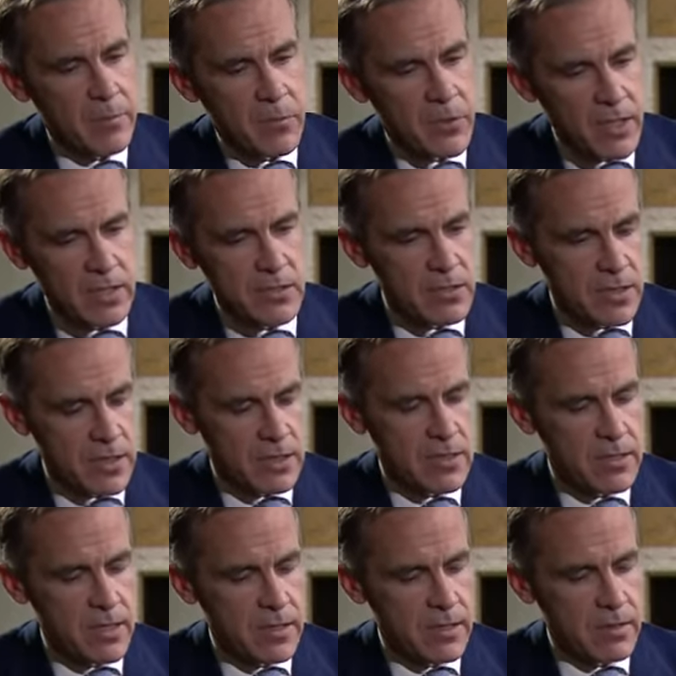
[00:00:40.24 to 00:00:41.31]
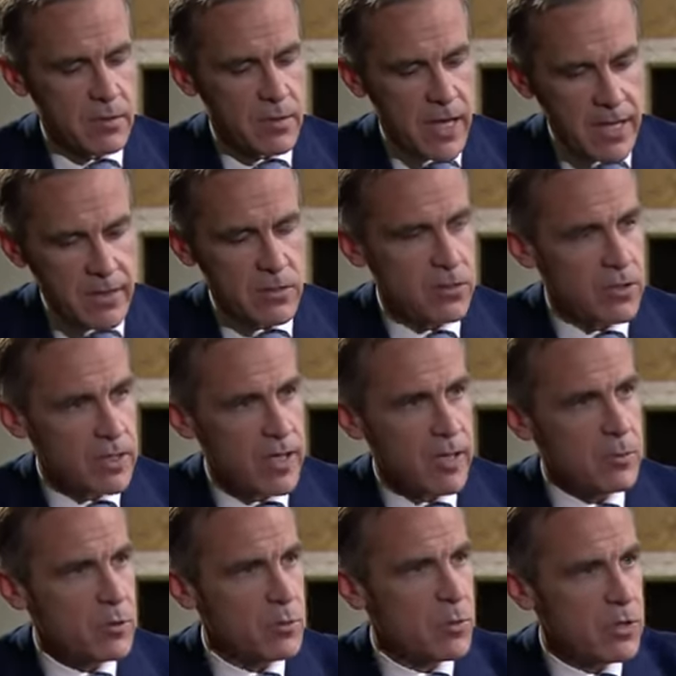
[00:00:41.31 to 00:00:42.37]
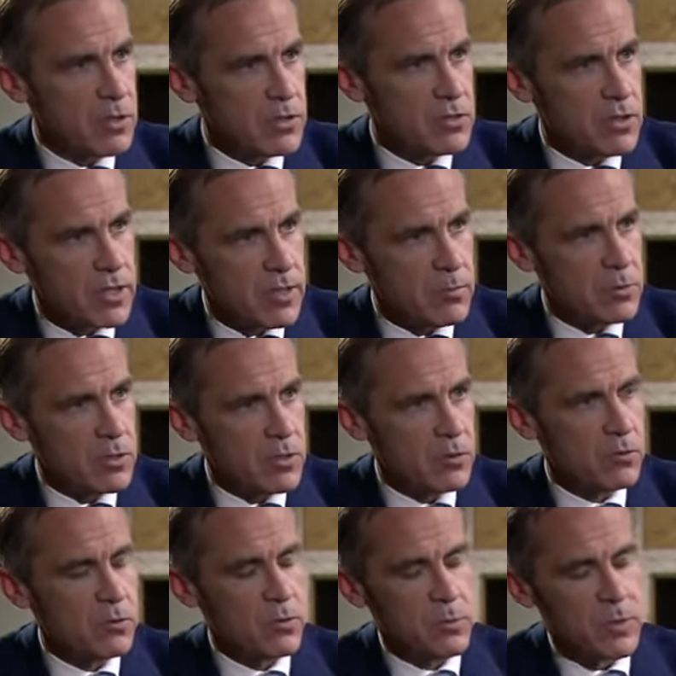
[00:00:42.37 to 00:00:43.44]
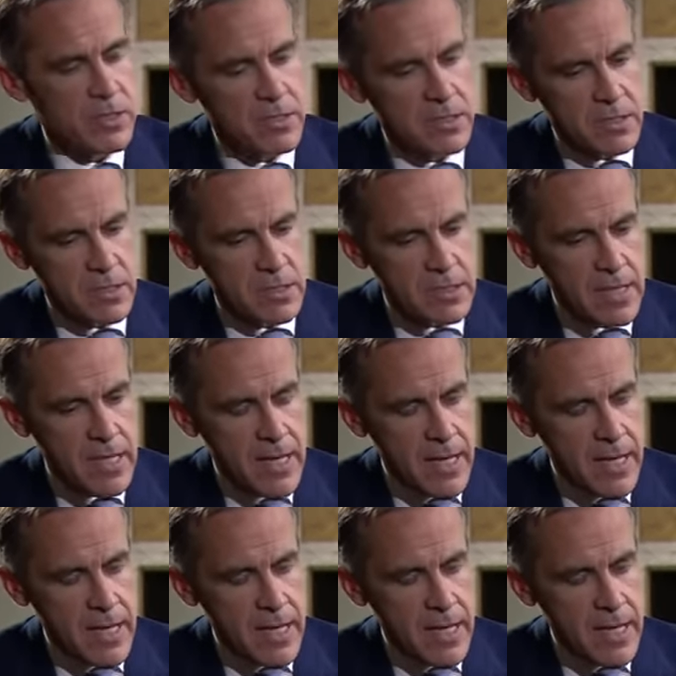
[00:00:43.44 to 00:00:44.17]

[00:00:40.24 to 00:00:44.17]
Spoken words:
Things that act on the capital markets, again, would go through to businesses.